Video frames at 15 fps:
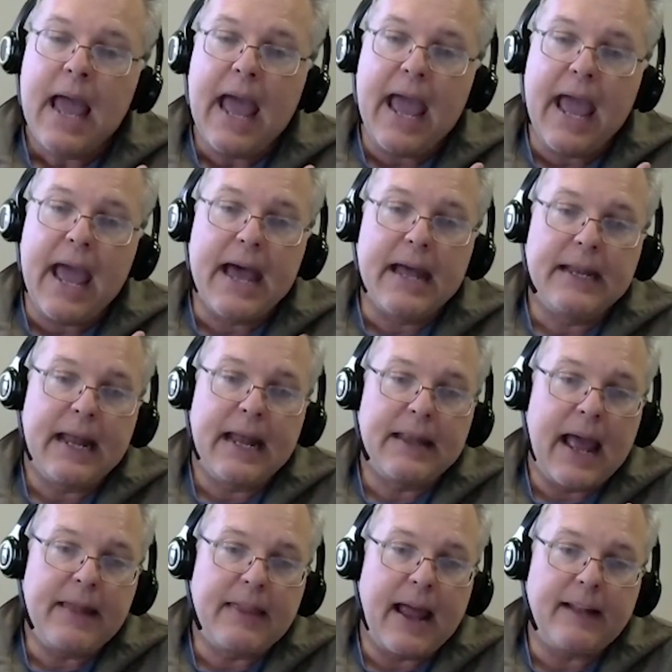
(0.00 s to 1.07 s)
And
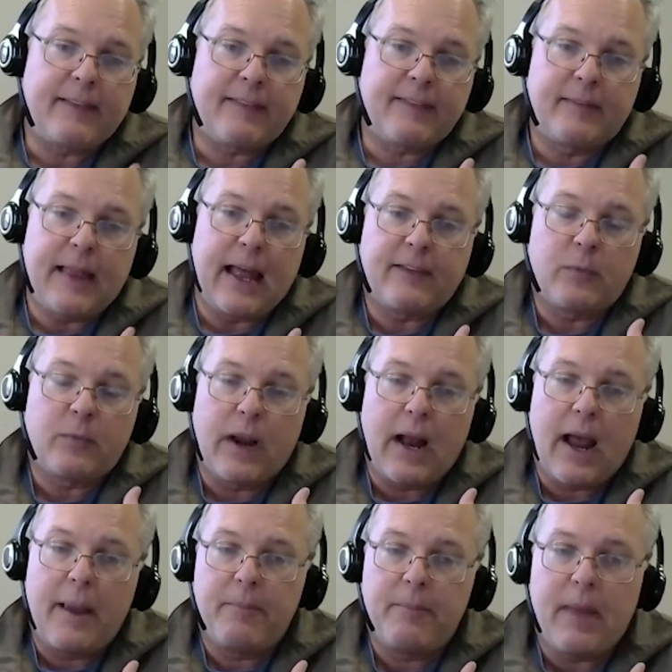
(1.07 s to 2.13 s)
that's what
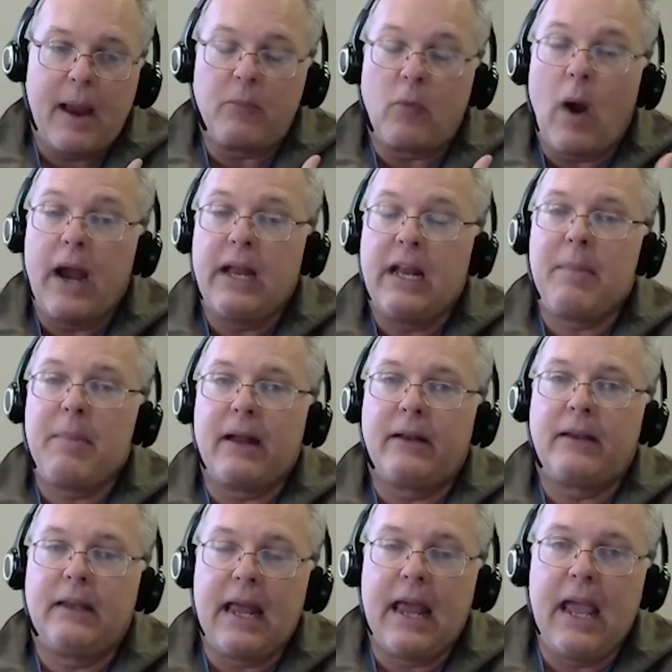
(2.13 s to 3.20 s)
I'm writing about
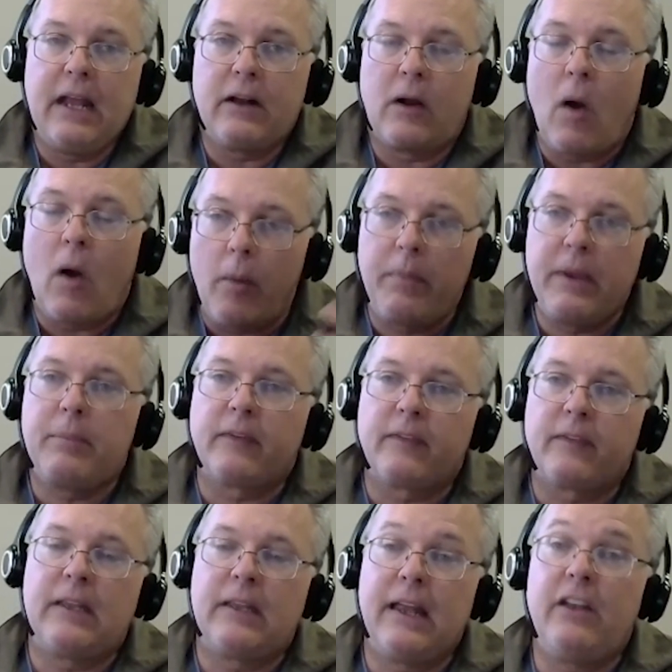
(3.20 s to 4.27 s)
today, to call
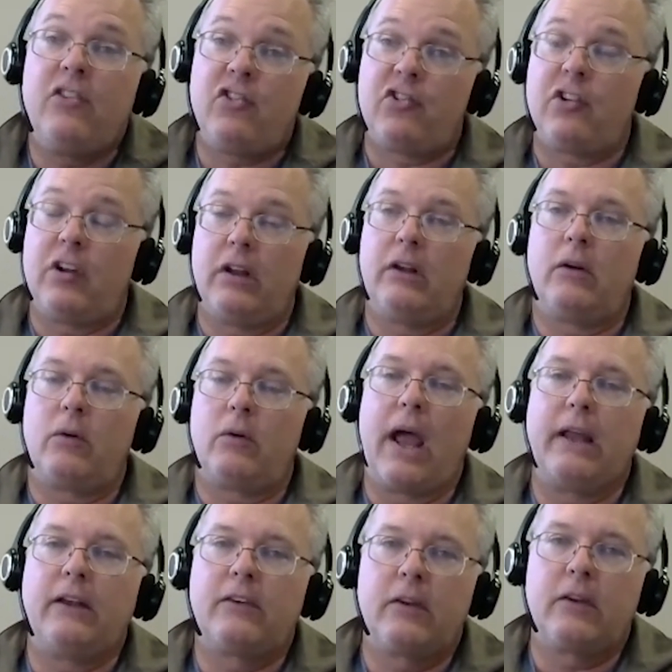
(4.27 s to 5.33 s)
people's attention,
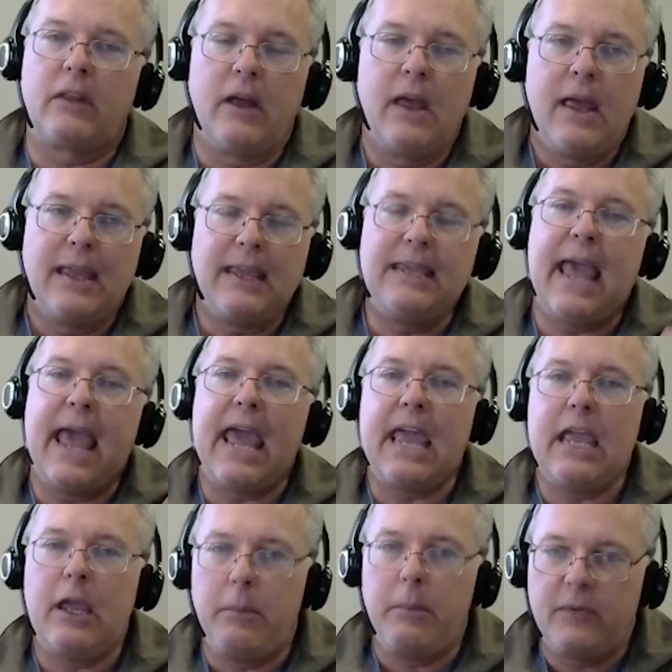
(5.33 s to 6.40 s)
right, to the
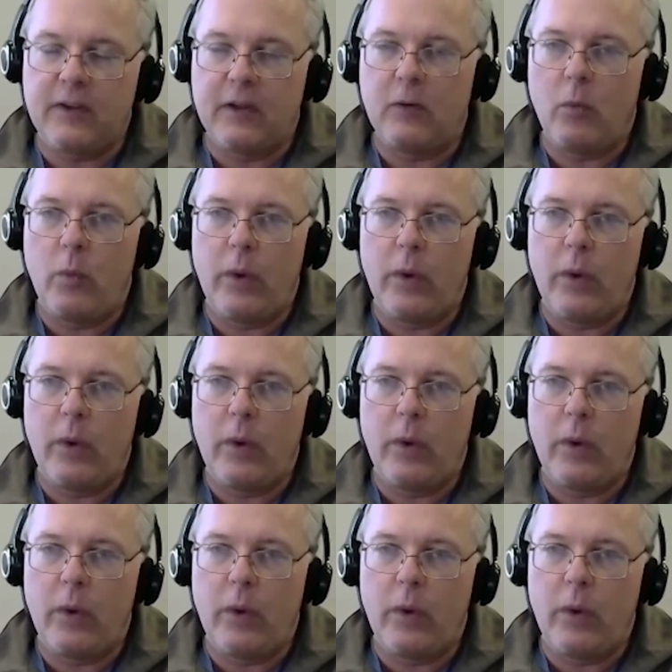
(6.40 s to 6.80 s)
games in